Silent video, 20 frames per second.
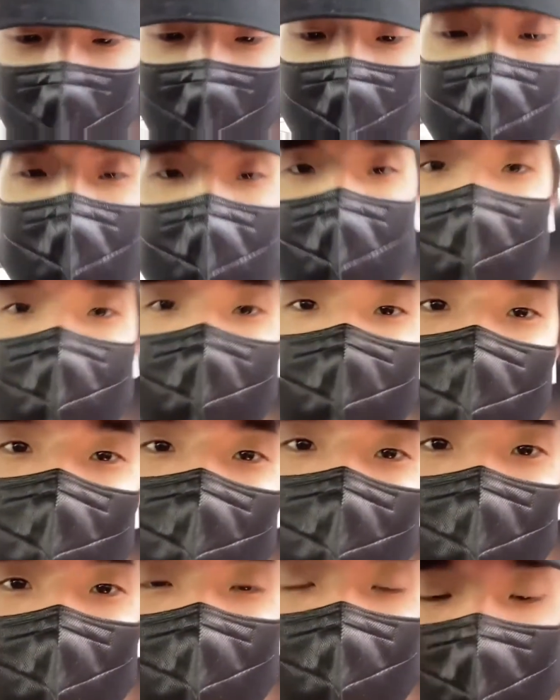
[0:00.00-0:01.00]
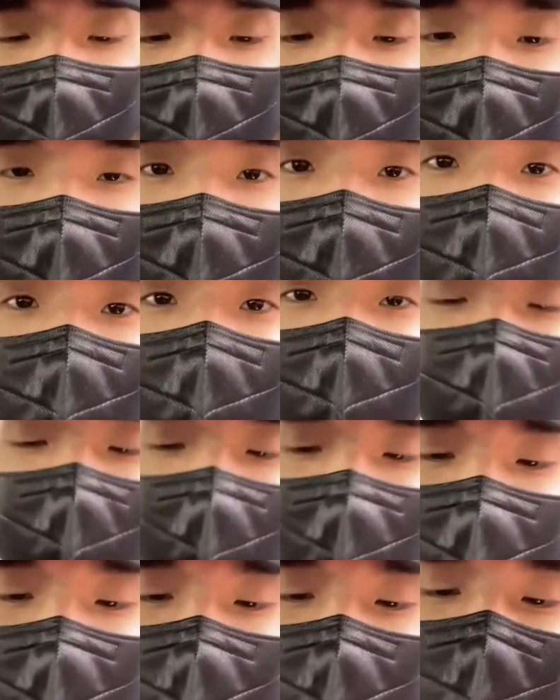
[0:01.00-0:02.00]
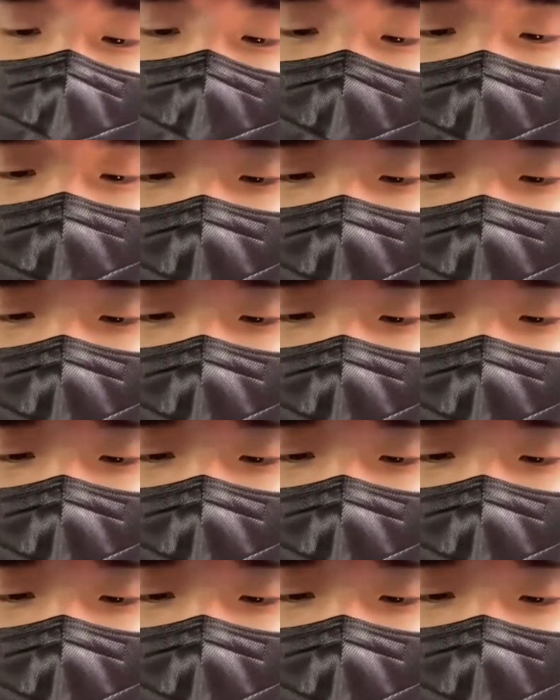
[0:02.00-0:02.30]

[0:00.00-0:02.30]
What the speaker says: I'm just saying. You know what I mean?